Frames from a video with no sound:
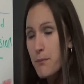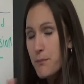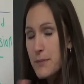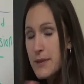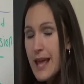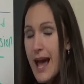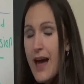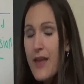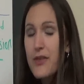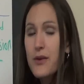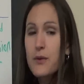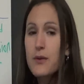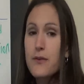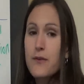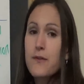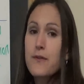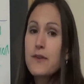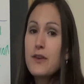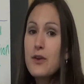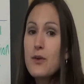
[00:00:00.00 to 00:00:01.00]
yet there were
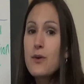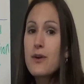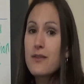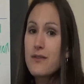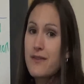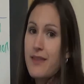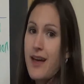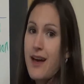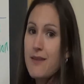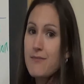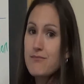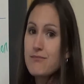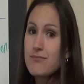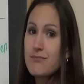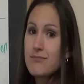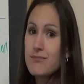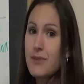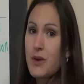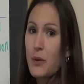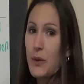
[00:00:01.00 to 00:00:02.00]
few of them.
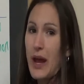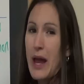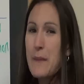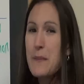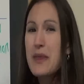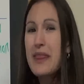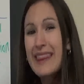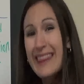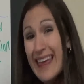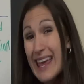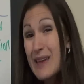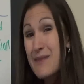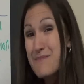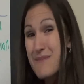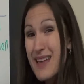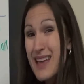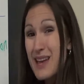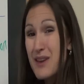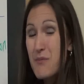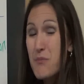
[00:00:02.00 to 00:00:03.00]
Okay, but they
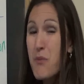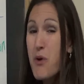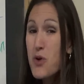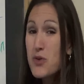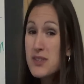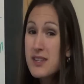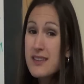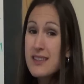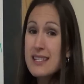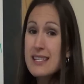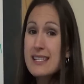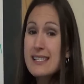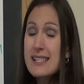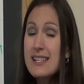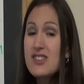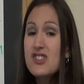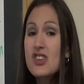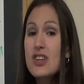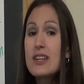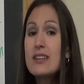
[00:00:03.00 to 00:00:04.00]
made most of the
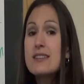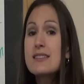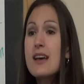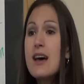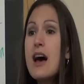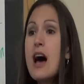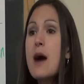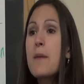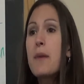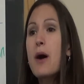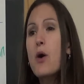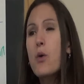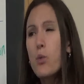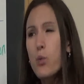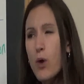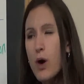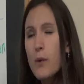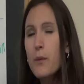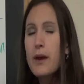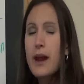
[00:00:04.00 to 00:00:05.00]
decisions
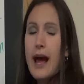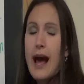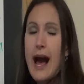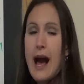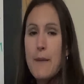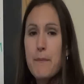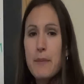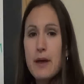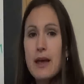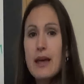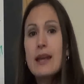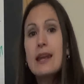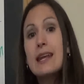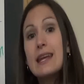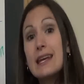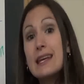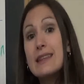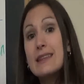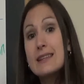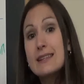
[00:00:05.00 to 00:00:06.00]
about what would
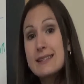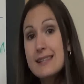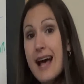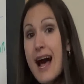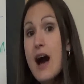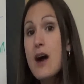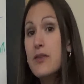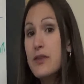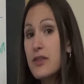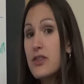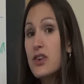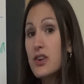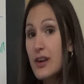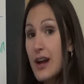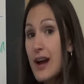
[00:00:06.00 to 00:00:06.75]
happen in the South in their